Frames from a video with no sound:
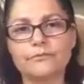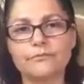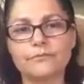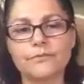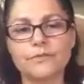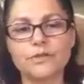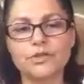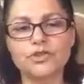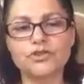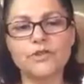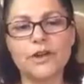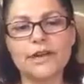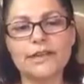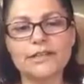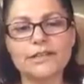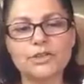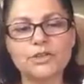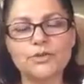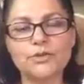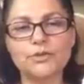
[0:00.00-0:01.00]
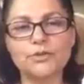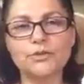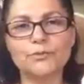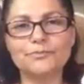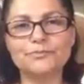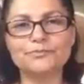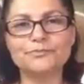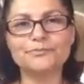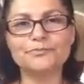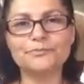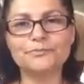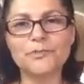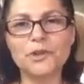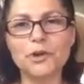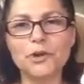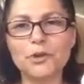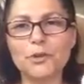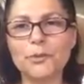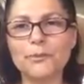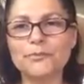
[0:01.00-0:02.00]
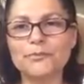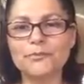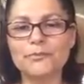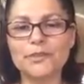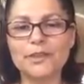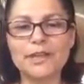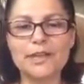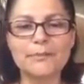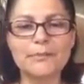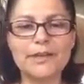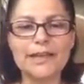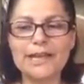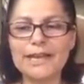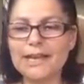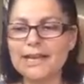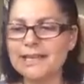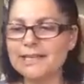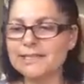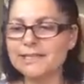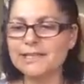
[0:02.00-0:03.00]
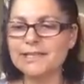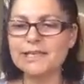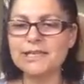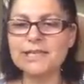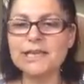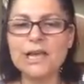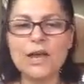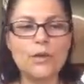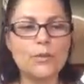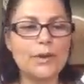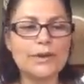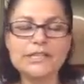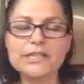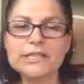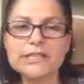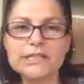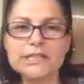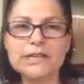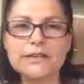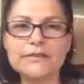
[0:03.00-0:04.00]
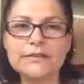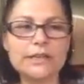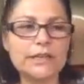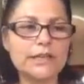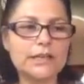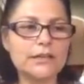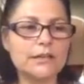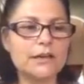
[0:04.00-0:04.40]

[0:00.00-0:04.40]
try to, being lazy, watching TV,